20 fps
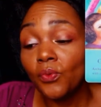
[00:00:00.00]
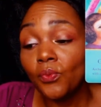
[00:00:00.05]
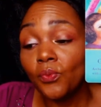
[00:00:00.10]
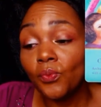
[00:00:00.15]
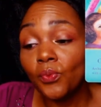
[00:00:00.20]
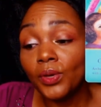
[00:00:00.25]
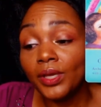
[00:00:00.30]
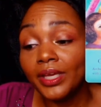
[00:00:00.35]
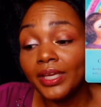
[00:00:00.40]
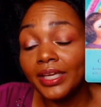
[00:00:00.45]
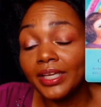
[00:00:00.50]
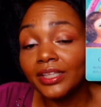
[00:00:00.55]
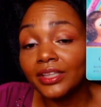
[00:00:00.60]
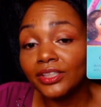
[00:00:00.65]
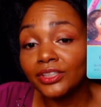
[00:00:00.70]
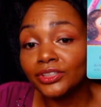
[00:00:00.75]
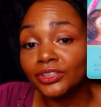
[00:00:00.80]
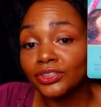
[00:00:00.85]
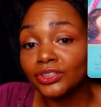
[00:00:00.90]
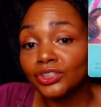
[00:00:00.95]
We can
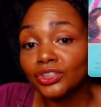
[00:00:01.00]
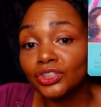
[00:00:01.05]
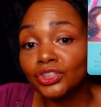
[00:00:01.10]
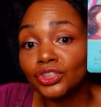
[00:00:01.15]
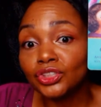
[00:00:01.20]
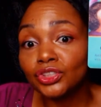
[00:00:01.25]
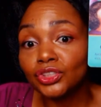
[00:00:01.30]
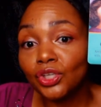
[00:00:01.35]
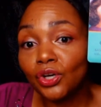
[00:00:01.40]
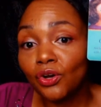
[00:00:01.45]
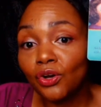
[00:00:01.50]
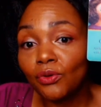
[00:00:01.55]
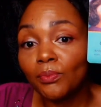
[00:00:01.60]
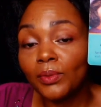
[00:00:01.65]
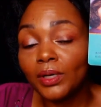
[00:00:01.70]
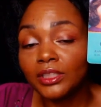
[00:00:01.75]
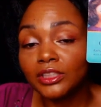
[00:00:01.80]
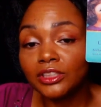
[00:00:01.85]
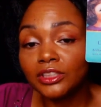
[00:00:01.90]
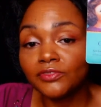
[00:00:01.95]
learn so
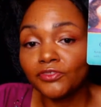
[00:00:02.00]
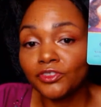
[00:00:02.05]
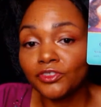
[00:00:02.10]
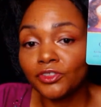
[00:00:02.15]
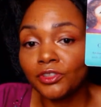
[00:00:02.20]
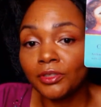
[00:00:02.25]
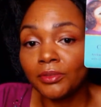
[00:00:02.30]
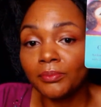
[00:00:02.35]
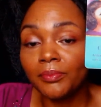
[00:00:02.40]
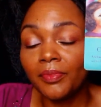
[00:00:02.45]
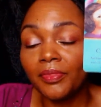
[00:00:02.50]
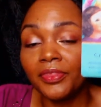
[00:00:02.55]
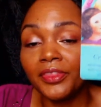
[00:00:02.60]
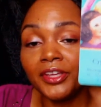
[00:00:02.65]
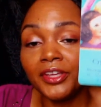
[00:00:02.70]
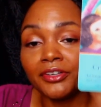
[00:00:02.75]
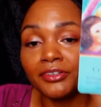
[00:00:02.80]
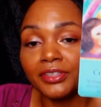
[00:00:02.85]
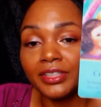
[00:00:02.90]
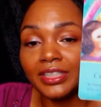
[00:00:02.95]
much from
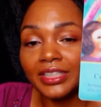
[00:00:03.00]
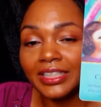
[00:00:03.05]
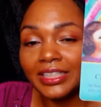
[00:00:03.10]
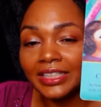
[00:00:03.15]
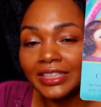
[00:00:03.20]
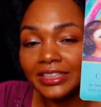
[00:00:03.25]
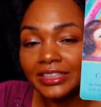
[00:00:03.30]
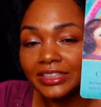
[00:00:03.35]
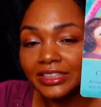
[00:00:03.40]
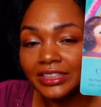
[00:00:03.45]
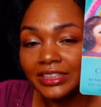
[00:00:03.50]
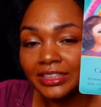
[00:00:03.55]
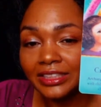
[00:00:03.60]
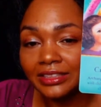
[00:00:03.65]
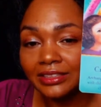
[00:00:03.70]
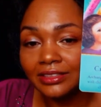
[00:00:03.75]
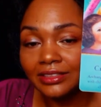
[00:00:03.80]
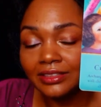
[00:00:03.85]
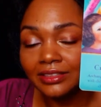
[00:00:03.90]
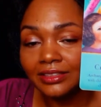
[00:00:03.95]
their
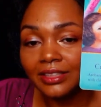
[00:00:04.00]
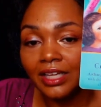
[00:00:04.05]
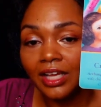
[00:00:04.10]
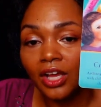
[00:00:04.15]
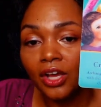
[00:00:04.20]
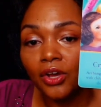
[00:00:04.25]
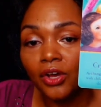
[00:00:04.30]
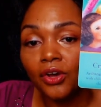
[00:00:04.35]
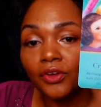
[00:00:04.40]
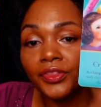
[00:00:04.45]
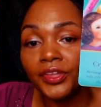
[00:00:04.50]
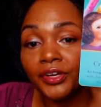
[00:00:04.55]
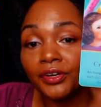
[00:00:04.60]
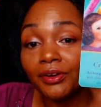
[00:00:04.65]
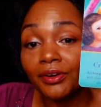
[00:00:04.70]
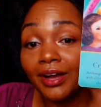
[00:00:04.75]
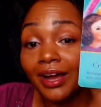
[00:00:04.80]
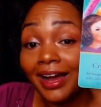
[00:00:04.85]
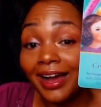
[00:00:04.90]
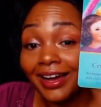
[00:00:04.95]
innocence,
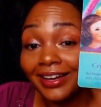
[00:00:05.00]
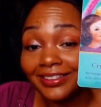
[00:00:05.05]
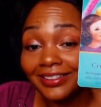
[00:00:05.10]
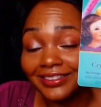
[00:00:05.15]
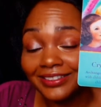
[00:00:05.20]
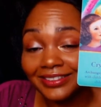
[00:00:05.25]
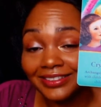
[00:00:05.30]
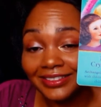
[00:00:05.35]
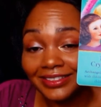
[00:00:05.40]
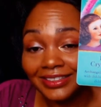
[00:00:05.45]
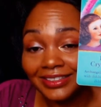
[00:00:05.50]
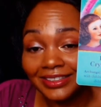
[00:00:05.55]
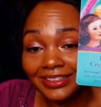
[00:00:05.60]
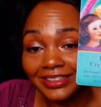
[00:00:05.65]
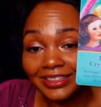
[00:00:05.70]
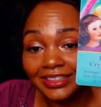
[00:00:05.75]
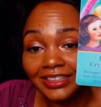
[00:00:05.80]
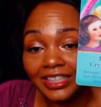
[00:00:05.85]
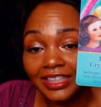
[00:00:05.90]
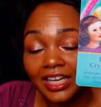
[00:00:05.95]
their
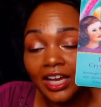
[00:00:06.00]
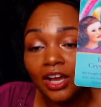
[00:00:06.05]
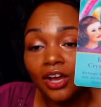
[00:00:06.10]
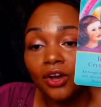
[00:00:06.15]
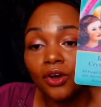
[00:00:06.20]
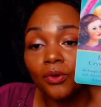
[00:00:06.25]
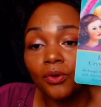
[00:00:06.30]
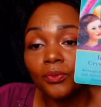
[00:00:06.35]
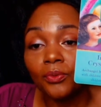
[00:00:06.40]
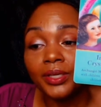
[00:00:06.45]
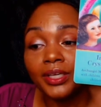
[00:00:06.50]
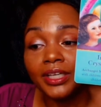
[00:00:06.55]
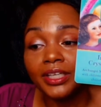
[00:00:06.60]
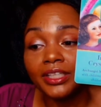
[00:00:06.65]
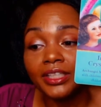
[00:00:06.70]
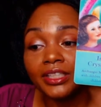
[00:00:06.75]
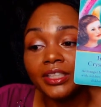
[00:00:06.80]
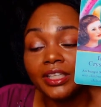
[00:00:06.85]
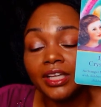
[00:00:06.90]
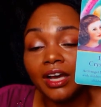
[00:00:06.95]
honesty. We
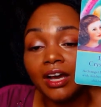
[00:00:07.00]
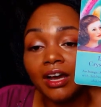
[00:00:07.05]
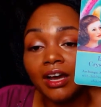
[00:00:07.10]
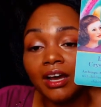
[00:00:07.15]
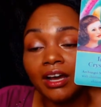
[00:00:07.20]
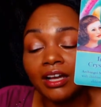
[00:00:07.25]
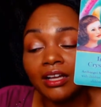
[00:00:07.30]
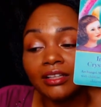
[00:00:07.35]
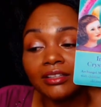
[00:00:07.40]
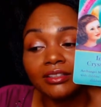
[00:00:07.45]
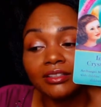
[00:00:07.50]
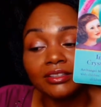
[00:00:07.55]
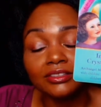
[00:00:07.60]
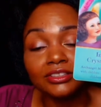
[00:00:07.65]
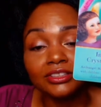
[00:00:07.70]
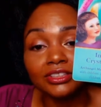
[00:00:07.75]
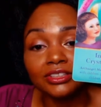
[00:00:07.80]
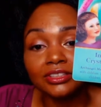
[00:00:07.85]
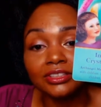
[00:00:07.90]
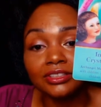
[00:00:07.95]
can
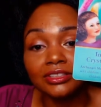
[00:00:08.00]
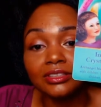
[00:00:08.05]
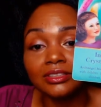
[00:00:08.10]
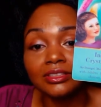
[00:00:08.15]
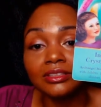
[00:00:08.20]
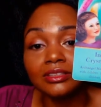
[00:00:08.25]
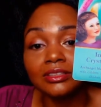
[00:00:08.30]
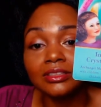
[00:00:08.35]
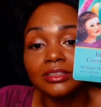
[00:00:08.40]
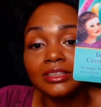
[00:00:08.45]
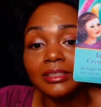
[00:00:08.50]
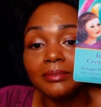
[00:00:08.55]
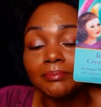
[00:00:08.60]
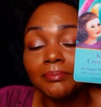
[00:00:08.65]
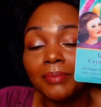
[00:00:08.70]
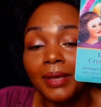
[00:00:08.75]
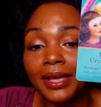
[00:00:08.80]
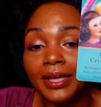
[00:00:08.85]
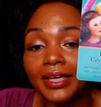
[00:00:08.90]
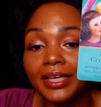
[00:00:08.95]
just
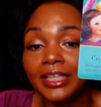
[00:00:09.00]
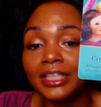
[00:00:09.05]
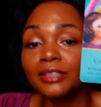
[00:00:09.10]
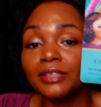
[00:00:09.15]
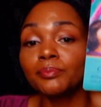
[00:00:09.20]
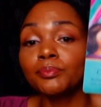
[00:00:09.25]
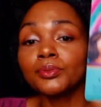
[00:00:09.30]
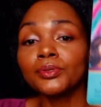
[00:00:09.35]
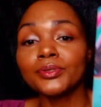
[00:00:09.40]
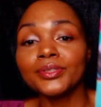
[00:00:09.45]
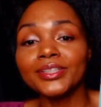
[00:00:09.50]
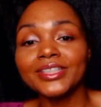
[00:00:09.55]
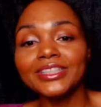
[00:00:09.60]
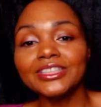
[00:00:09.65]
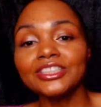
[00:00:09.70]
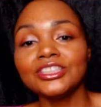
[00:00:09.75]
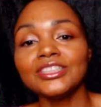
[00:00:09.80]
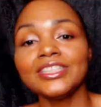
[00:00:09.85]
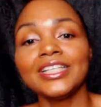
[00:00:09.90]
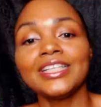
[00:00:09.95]
sit back and
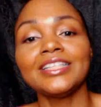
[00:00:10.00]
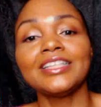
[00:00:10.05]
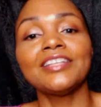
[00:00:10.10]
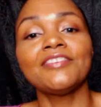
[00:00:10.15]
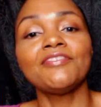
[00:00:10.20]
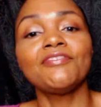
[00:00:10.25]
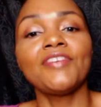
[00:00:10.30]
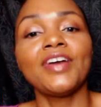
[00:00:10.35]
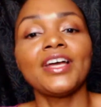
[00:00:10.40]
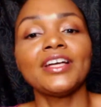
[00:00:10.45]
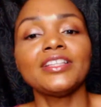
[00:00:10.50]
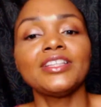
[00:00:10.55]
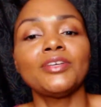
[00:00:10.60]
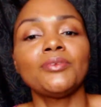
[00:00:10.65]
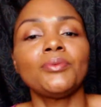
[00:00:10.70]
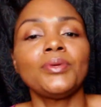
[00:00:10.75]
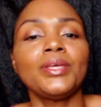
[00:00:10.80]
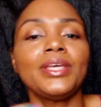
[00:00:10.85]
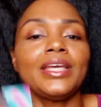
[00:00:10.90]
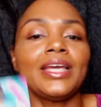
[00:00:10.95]
appreciate the fact
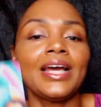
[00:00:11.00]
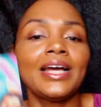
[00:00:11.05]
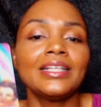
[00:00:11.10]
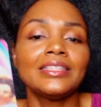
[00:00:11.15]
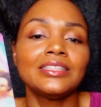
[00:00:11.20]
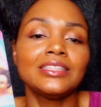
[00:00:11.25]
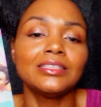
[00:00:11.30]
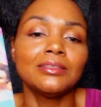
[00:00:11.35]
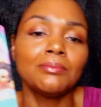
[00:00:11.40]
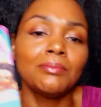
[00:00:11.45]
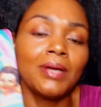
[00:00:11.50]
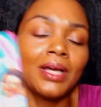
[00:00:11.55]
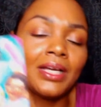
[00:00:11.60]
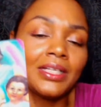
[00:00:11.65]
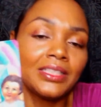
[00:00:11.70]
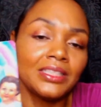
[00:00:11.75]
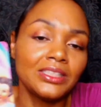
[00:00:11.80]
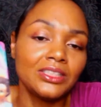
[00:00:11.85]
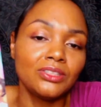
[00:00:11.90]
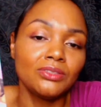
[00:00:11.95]
that we got somebody
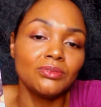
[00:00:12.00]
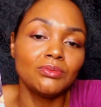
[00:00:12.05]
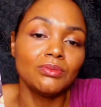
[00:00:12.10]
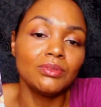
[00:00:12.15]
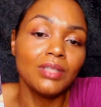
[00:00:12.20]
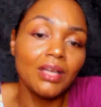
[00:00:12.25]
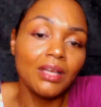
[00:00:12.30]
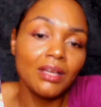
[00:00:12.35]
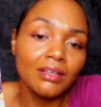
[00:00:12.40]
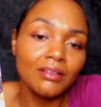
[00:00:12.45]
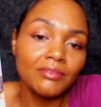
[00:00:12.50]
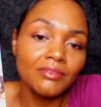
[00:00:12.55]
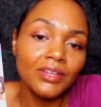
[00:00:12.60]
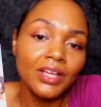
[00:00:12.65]
to love.